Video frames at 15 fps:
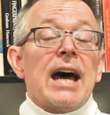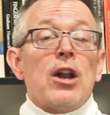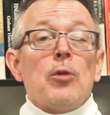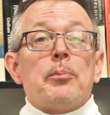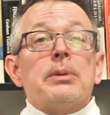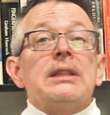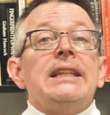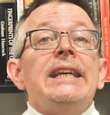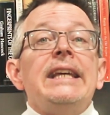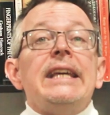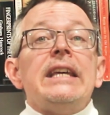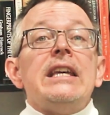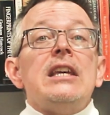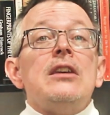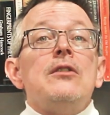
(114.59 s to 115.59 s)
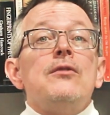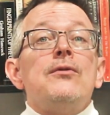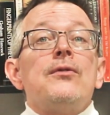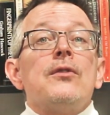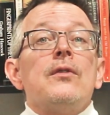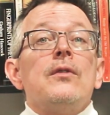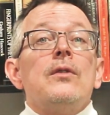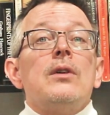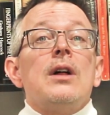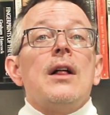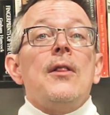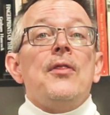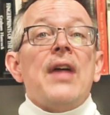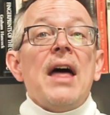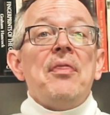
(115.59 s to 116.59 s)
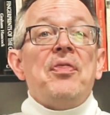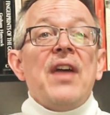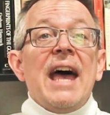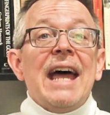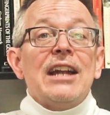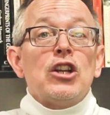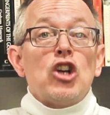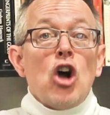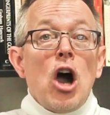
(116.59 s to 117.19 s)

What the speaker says: I don't believe that